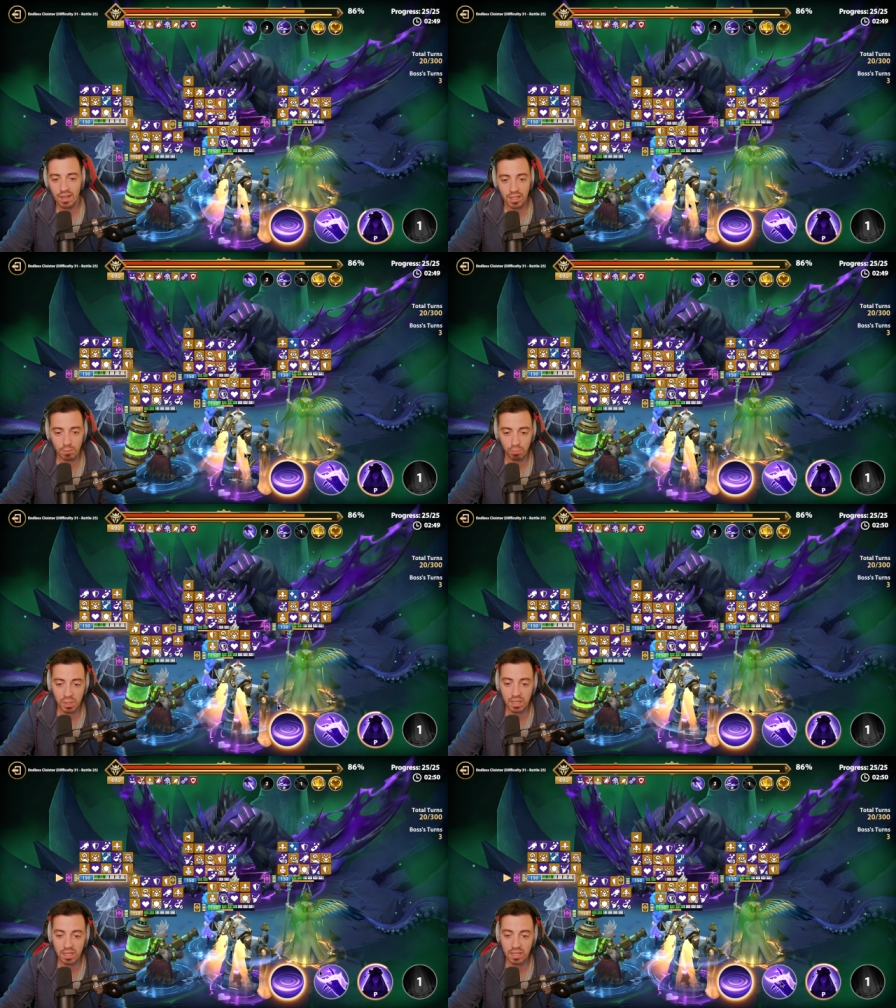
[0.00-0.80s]

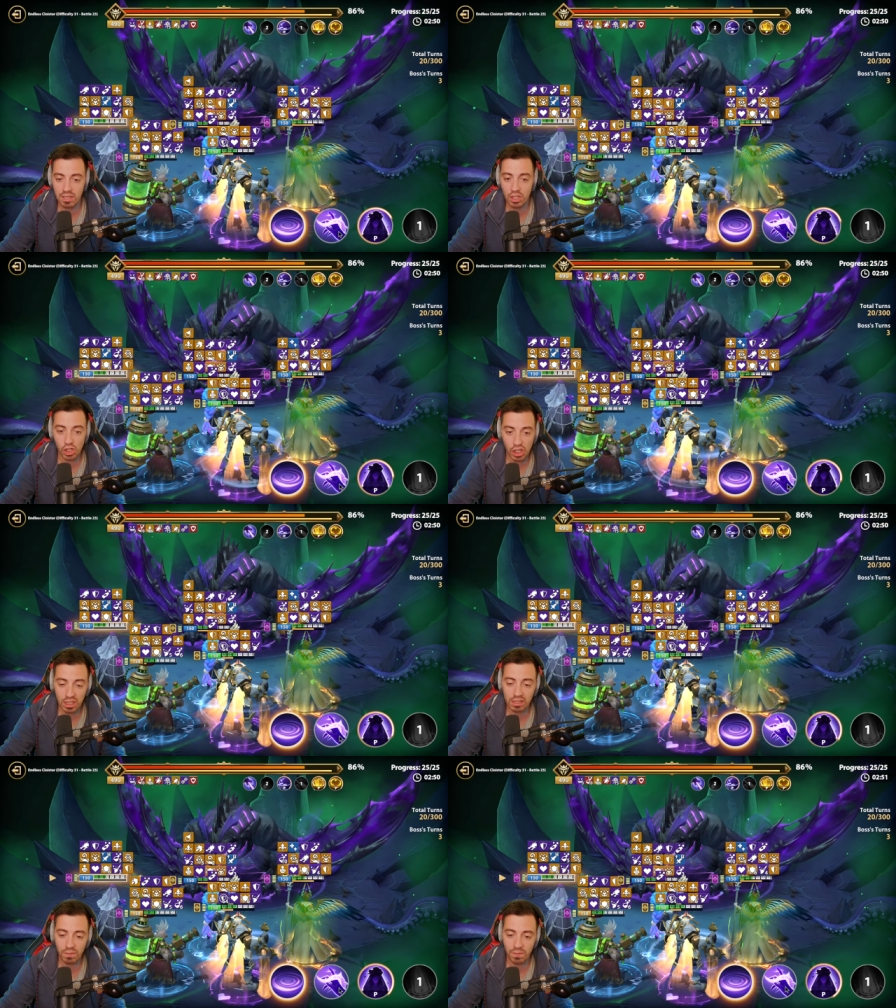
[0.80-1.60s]
speed
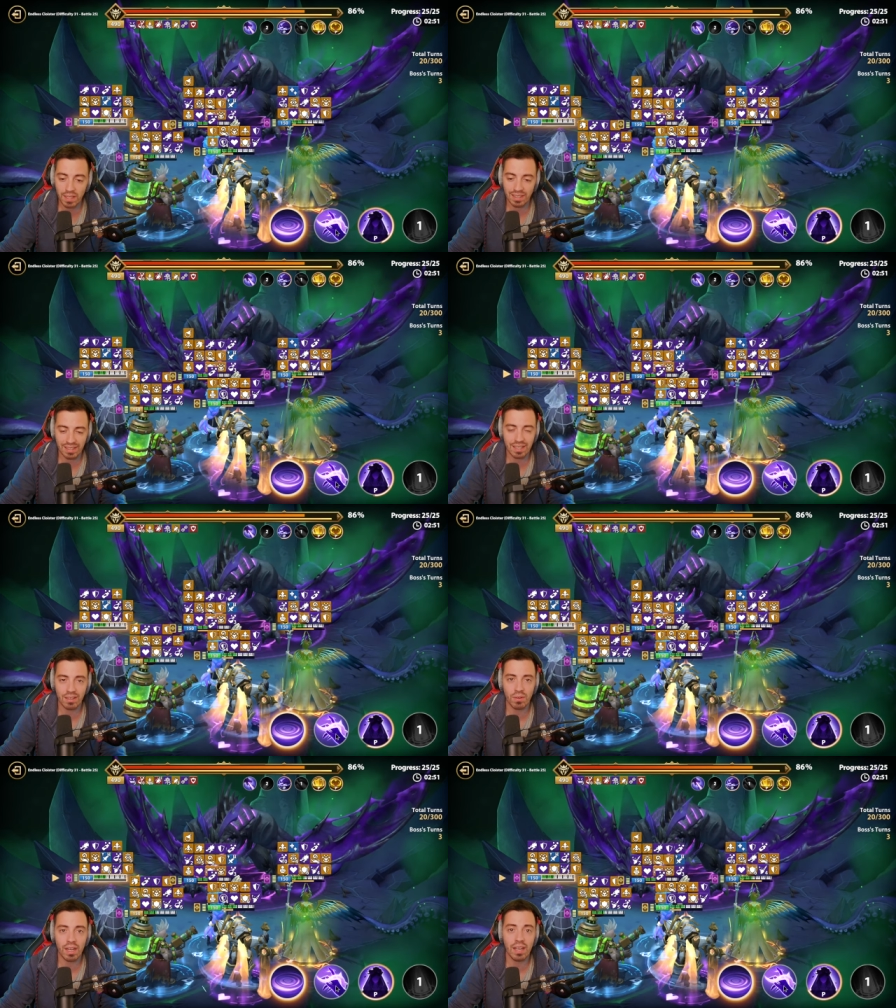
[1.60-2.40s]
shield effect
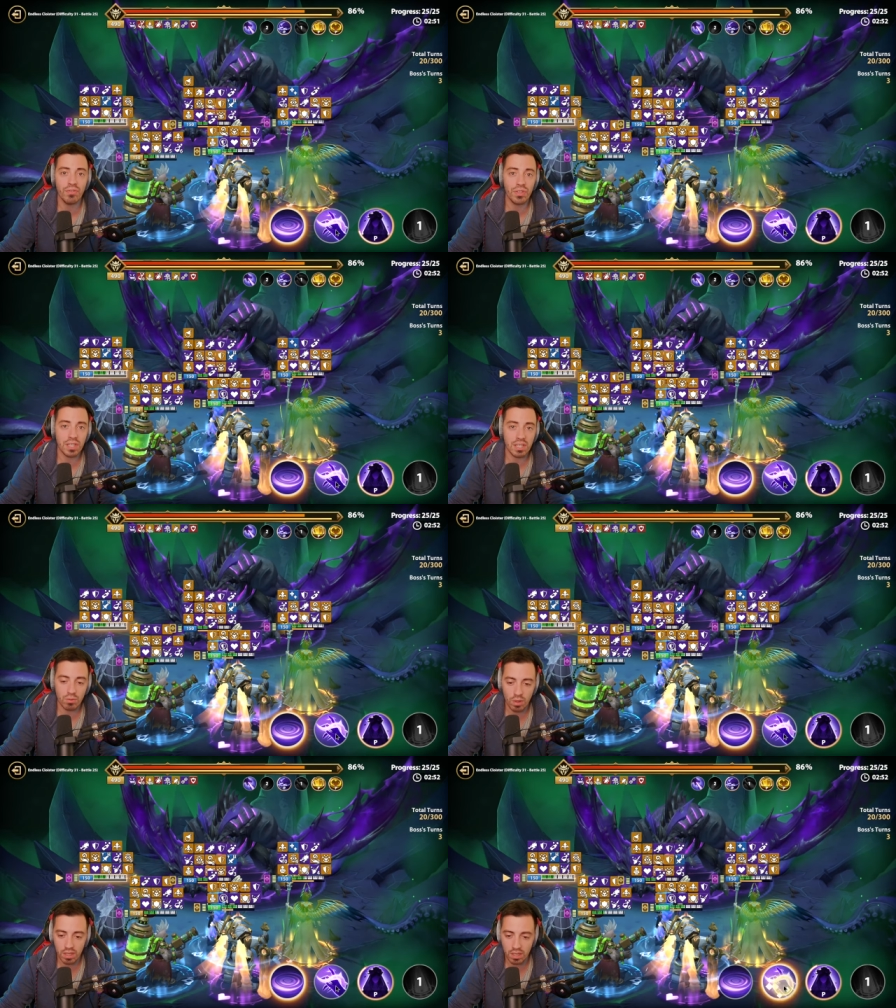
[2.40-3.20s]
etc and this is
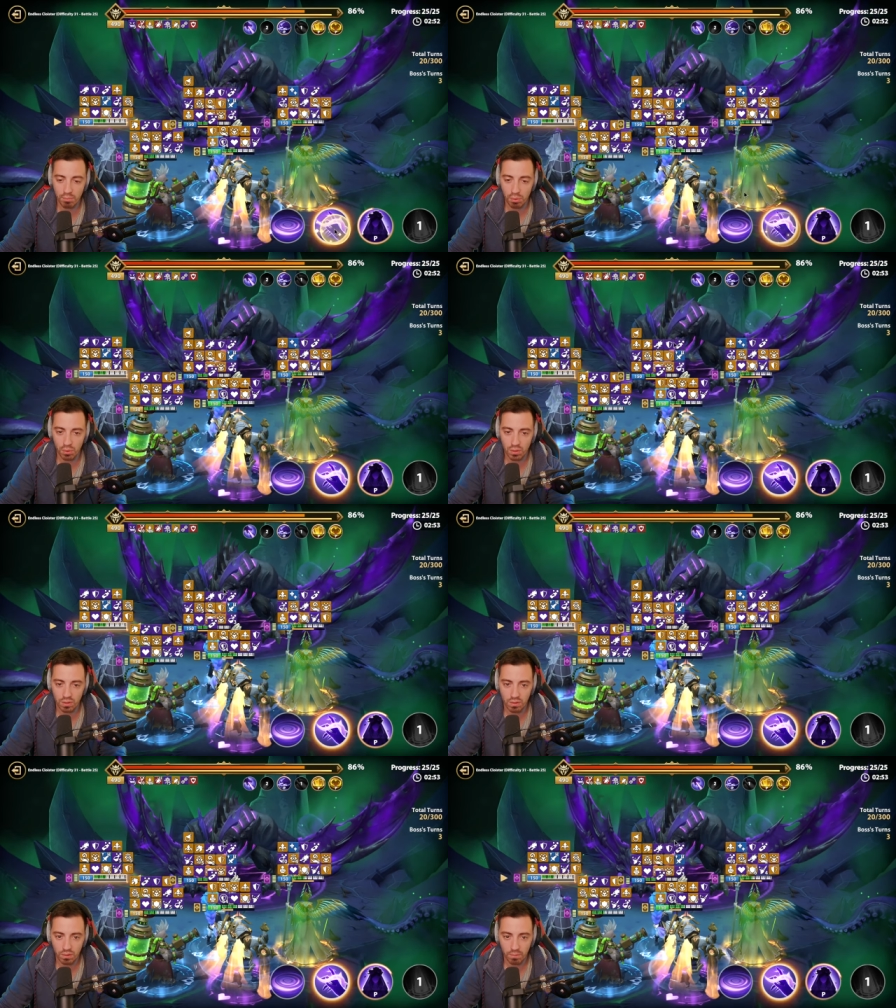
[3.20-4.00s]
really
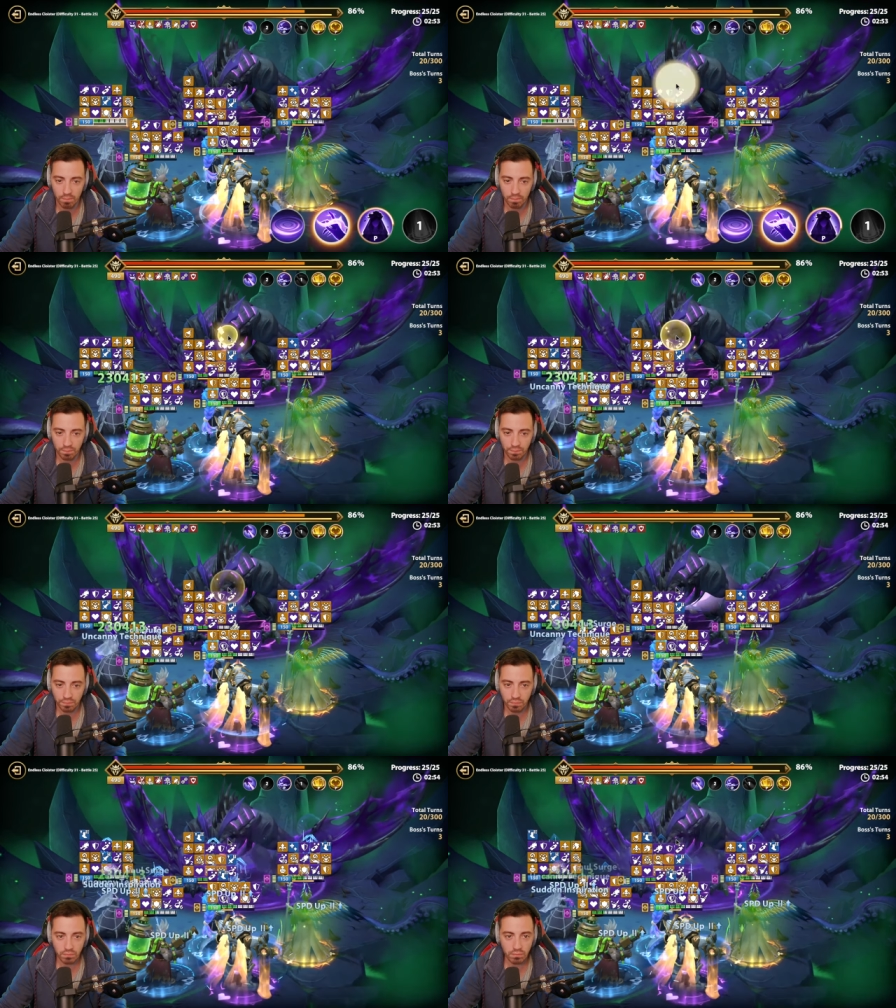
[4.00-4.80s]
important
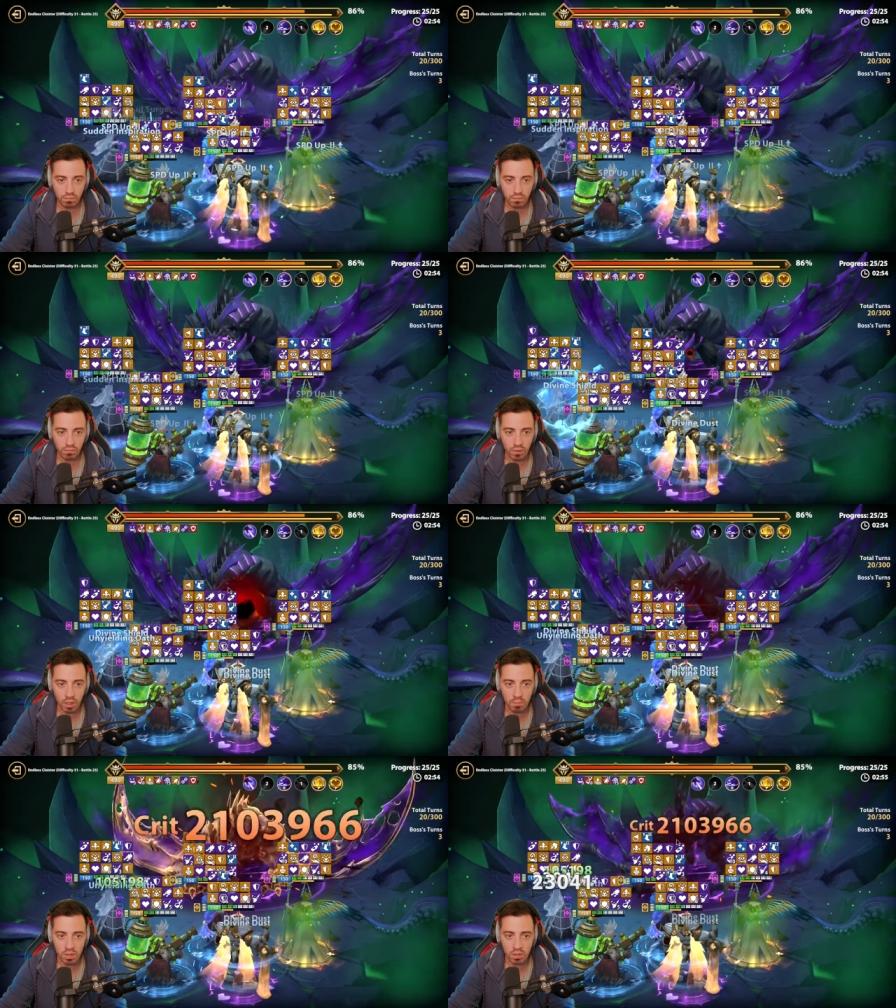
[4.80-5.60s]

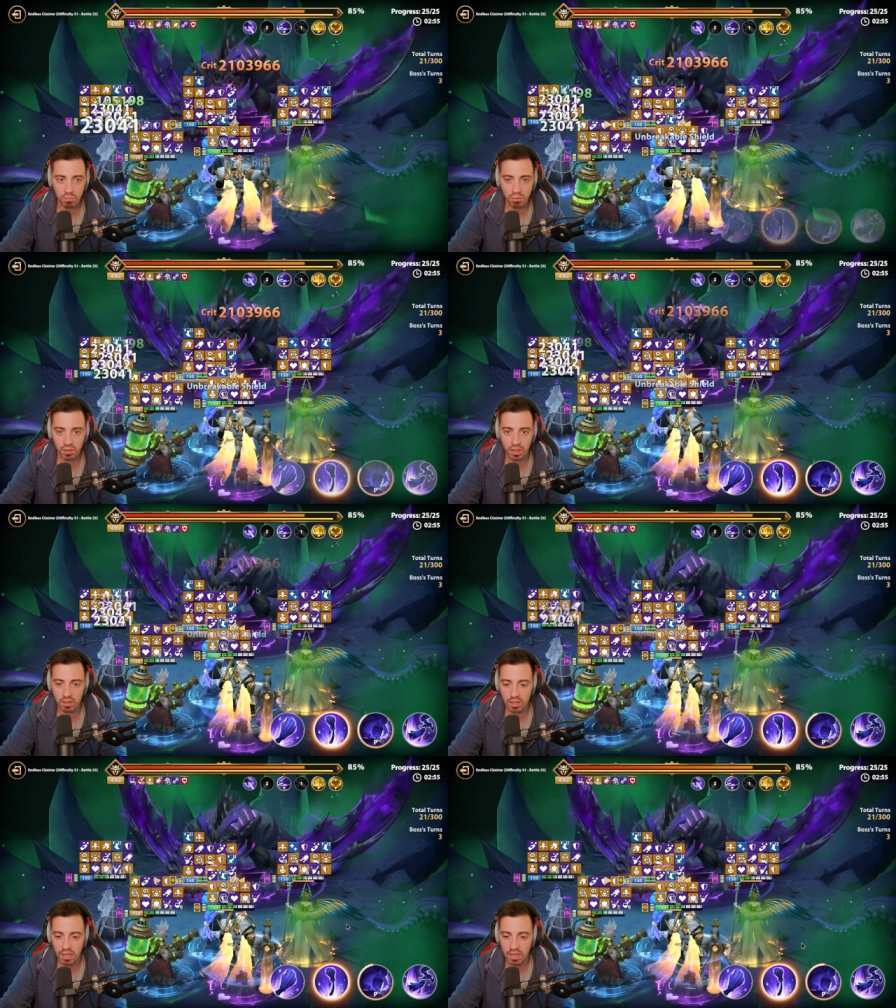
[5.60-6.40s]
i'm gonna put that
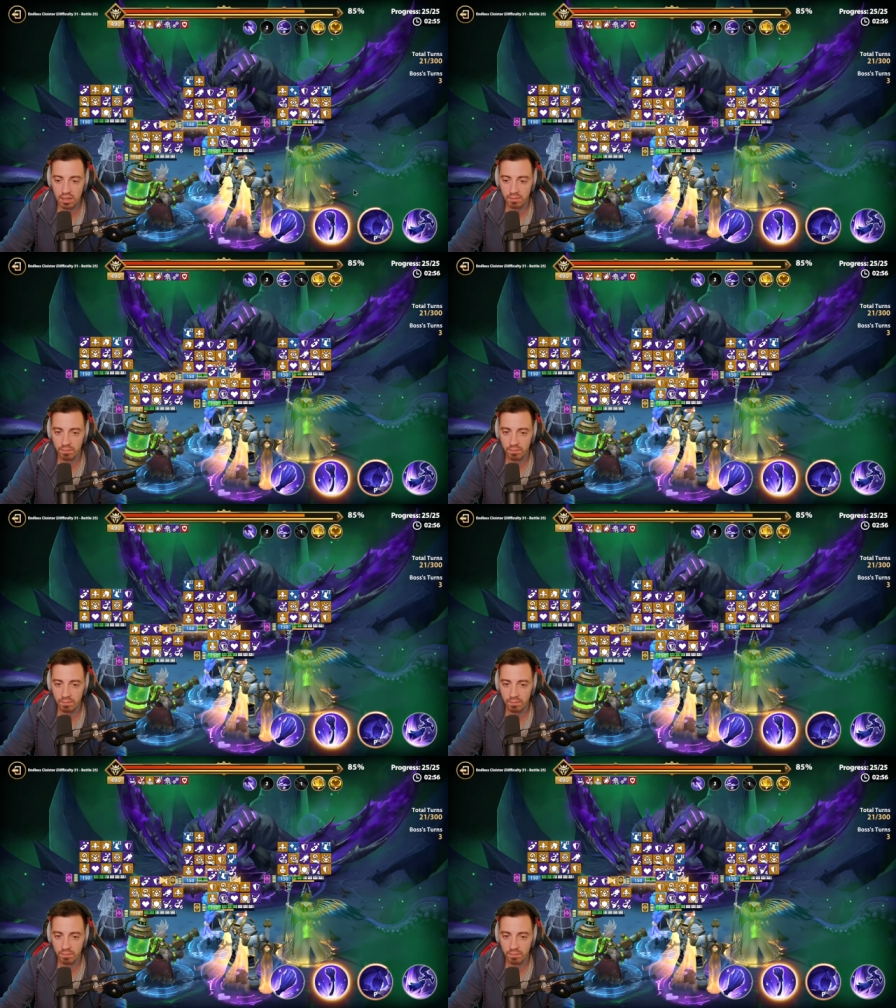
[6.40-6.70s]
again